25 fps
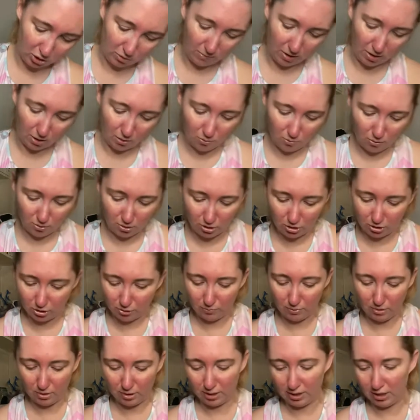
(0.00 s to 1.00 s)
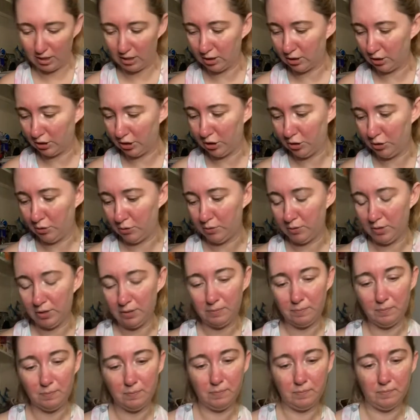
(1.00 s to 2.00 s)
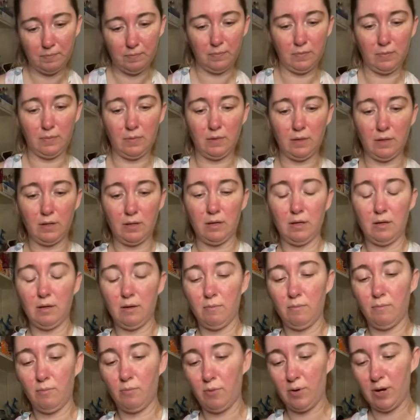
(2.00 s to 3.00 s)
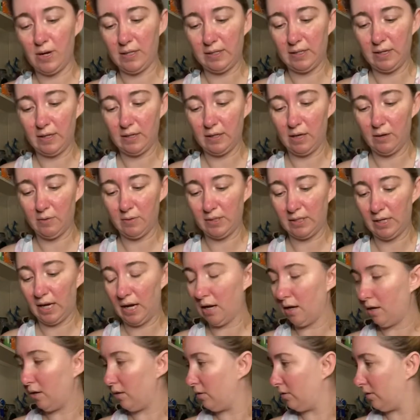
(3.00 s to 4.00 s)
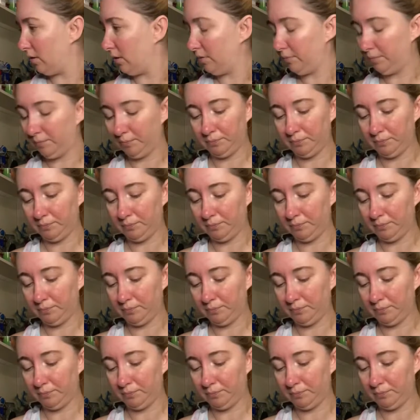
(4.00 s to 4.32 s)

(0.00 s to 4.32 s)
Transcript: my corners are real good and glued. Pressing those down.